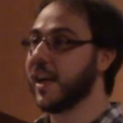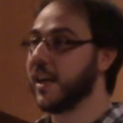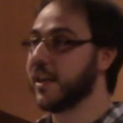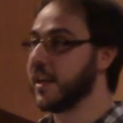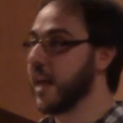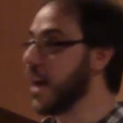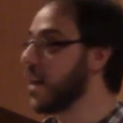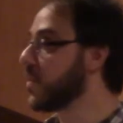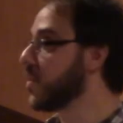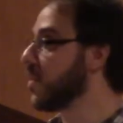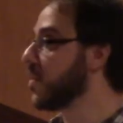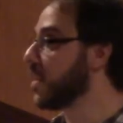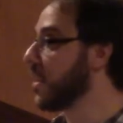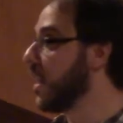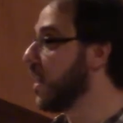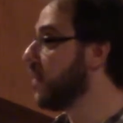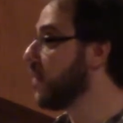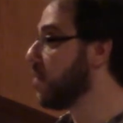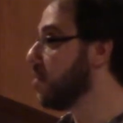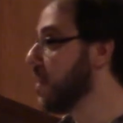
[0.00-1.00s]
Dinosaurs
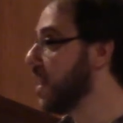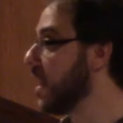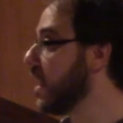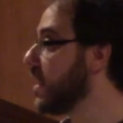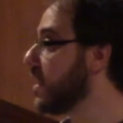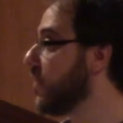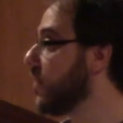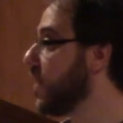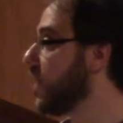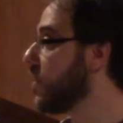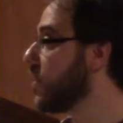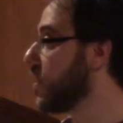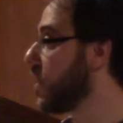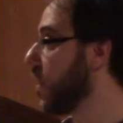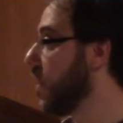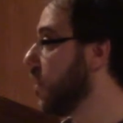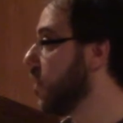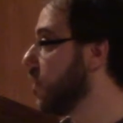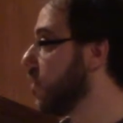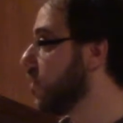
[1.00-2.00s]
lived millions of years
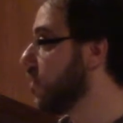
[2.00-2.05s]
ago.